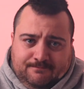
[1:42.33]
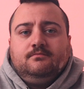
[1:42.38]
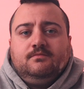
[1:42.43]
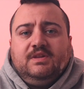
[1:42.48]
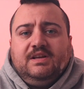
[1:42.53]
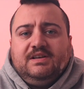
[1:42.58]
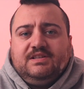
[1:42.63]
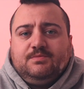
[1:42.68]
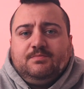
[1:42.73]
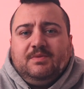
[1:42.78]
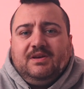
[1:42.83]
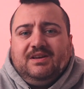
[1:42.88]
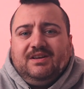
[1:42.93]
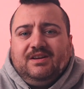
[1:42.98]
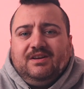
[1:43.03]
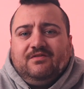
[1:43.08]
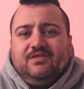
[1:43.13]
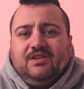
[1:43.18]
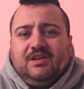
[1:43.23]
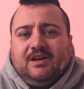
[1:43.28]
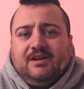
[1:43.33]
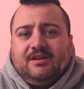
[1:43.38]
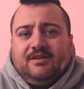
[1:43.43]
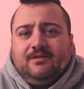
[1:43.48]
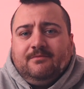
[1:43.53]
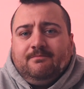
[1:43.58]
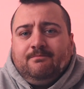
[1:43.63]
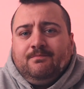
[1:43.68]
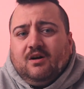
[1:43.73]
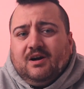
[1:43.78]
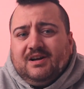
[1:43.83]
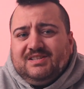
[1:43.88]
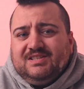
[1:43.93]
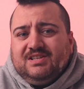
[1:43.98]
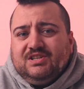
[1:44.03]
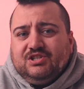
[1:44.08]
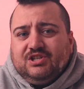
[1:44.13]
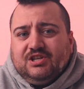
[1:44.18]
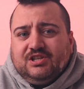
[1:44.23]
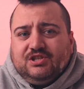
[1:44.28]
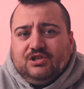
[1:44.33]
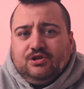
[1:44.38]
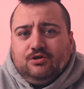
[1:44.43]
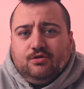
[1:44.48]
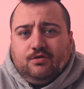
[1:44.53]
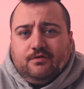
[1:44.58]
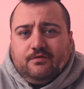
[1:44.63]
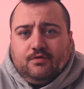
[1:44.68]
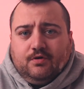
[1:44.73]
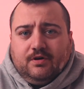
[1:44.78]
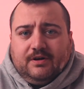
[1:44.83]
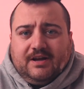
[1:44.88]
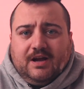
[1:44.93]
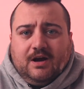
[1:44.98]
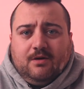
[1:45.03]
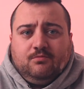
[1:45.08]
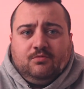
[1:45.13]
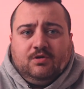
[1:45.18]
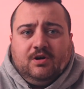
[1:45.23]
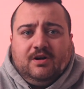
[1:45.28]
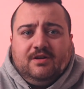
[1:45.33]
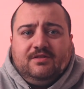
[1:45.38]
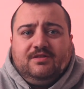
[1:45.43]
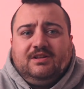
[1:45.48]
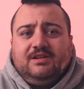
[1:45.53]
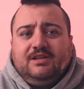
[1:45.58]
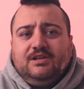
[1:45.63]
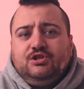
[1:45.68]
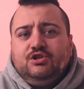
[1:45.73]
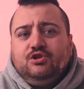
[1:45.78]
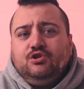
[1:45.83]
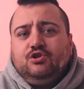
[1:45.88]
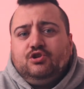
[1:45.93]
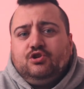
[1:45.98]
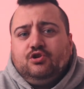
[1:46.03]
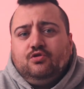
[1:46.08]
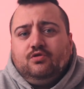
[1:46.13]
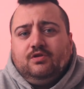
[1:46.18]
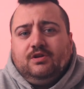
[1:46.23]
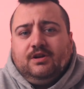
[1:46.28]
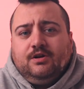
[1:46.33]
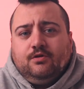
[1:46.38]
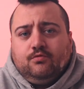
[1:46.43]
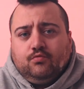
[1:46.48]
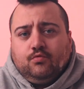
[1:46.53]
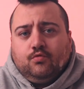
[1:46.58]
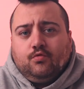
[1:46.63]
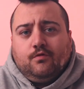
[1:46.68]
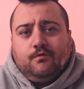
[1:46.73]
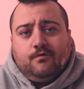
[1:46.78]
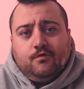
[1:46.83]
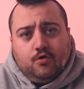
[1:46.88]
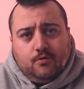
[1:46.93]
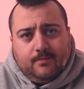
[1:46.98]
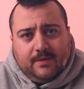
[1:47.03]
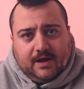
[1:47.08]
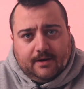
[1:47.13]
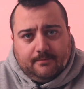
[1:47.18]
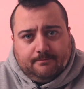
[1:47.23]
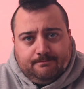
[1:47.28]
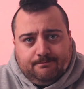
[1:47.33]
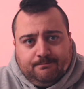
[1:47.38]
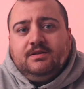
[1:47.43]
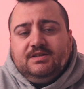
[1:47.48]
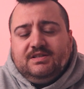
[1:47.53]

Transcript: Now, speaking of the edit, I suggest you look for a camera that lets you shoot in a RAW format.